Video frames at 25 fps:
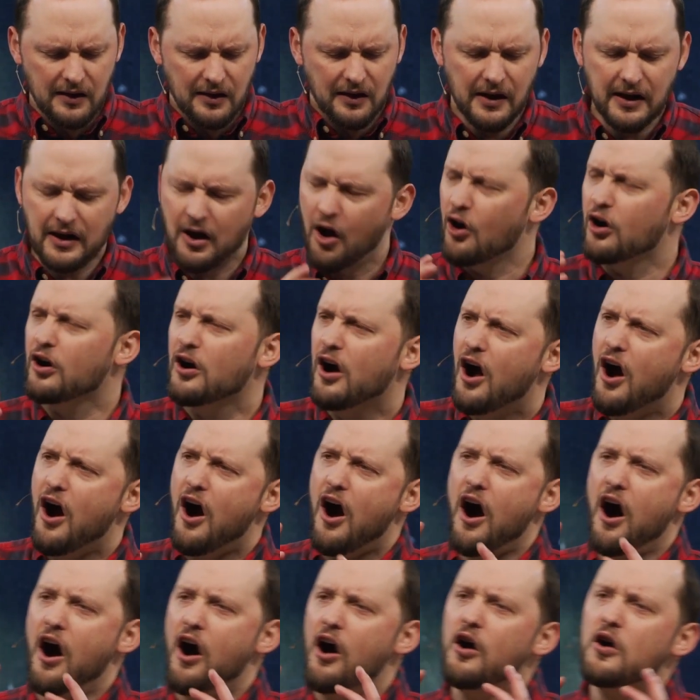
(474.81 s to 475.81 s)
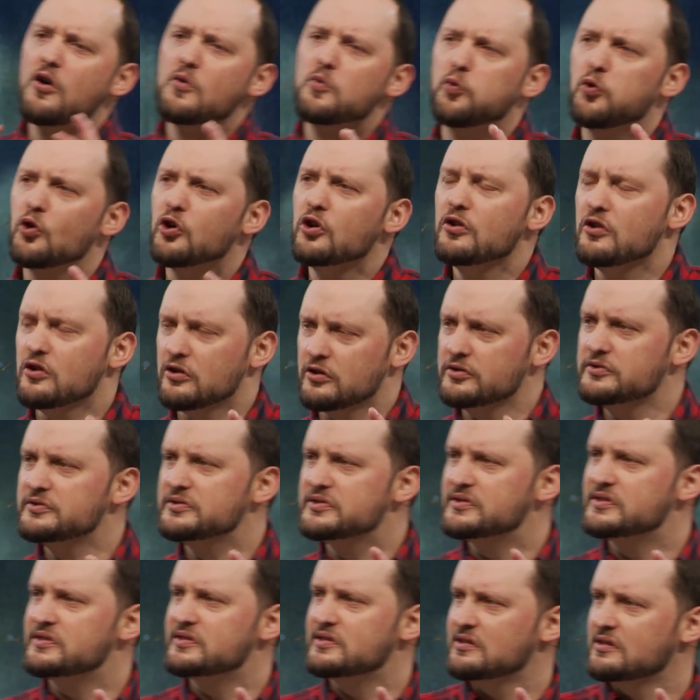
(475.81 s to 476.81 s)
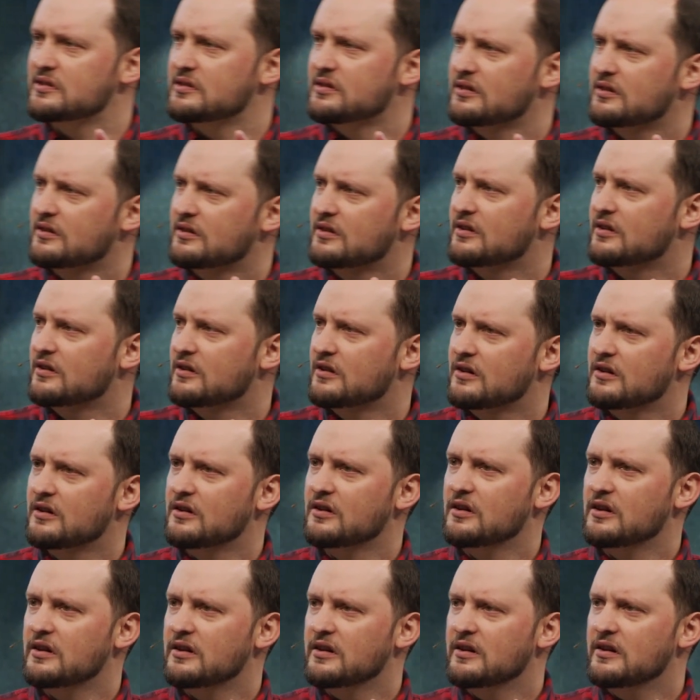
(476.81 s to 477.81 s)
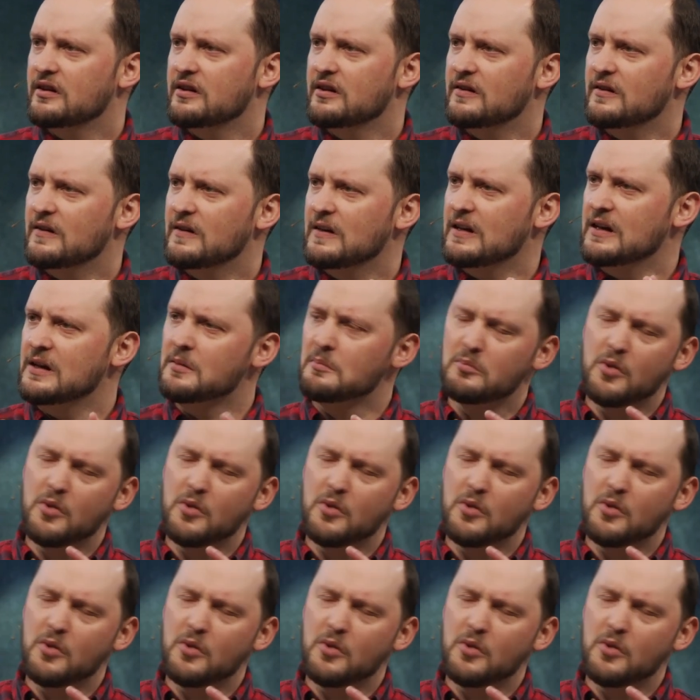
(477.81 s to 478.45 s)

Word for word: Like our our words in